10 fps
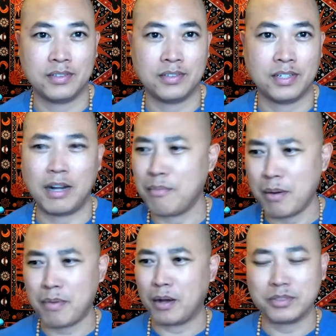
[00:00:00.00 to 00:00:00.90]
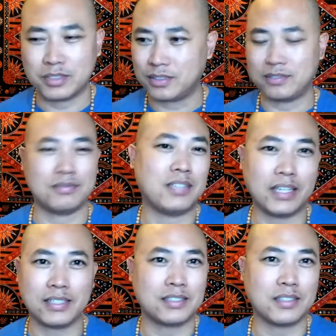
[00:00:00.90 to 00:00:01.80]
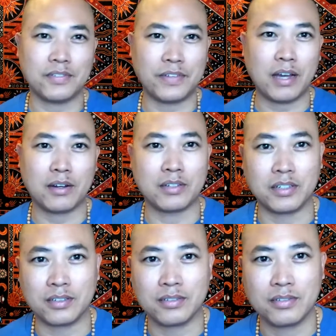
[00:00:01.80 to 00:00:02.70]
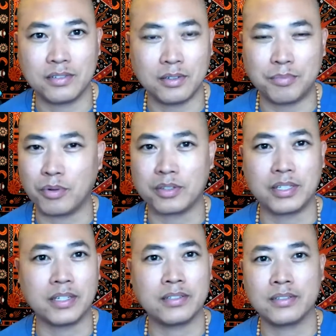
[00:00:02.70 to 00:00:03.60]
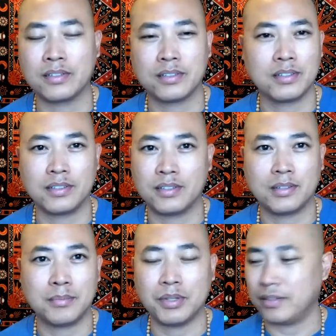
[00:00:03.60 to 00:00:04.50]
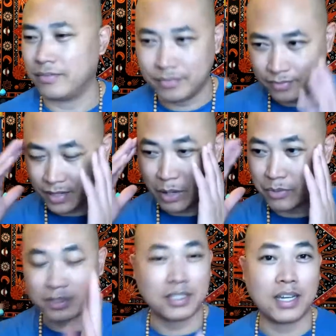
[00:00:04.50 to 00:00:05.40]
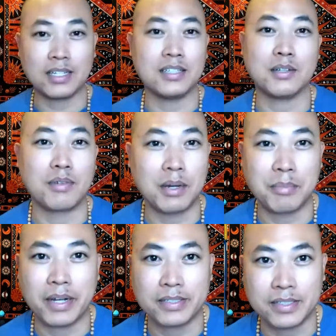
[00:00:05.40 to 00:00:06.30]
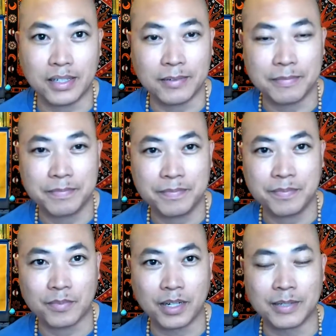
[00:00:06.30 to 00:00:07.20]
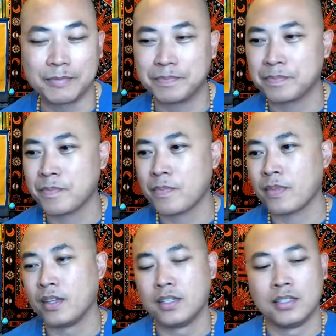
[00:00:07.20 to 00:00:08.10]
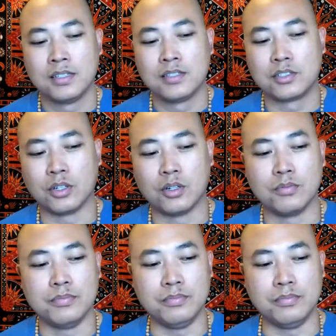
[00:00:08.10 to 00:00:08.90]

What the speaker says: And I remember I was taking stuff out on her, poor thing. But I was not in the right mindset, right? So